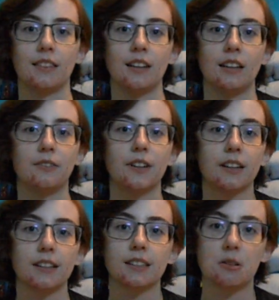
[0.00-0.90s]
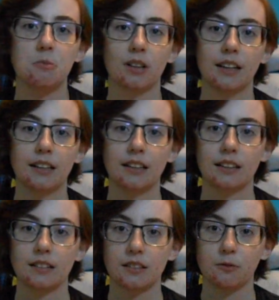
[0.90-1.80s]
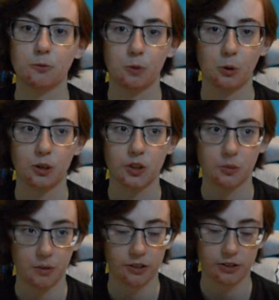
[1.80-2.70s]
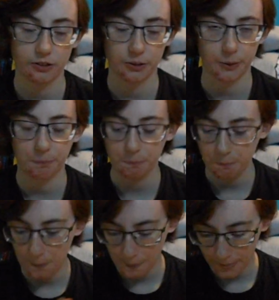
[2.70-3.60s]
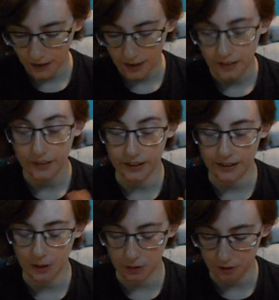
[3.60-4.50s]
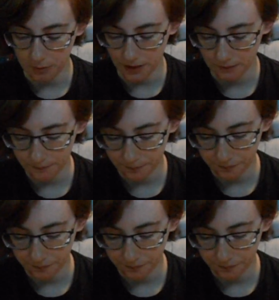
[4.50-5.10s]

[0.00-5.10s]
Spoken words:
the very simple ideas for small children that they would have been.